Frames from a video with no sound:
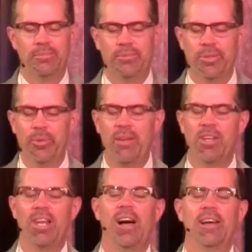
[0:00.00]
We, we have the
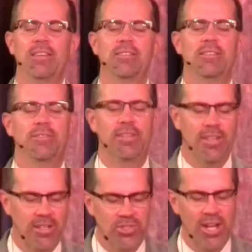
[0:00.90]
lies of a,
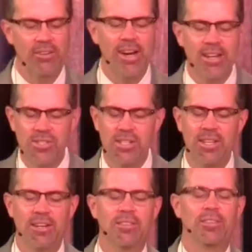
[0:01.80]
a generation
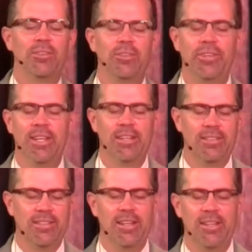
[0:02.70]
that are told
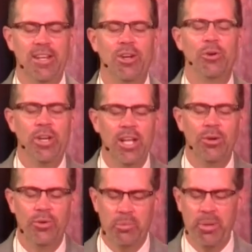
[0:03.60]
that uh, they don't need
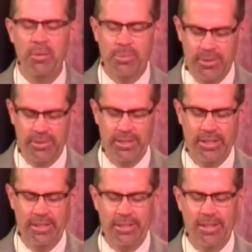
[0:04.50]
older people.
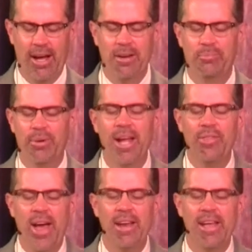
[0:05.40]
God, break
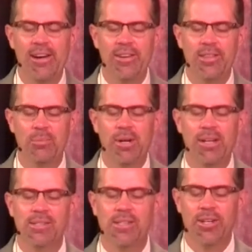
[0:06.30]
that down in their
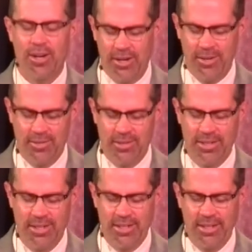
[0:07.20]
minds and their hearts.
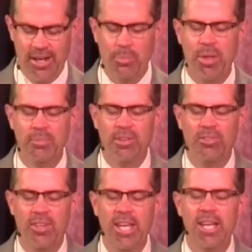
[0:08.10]
Help them to
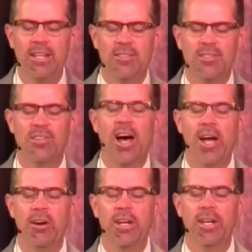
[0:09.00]
see it,
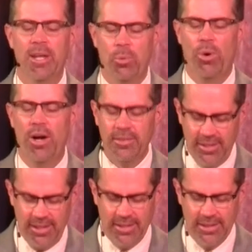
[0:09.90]
desire it, and want it.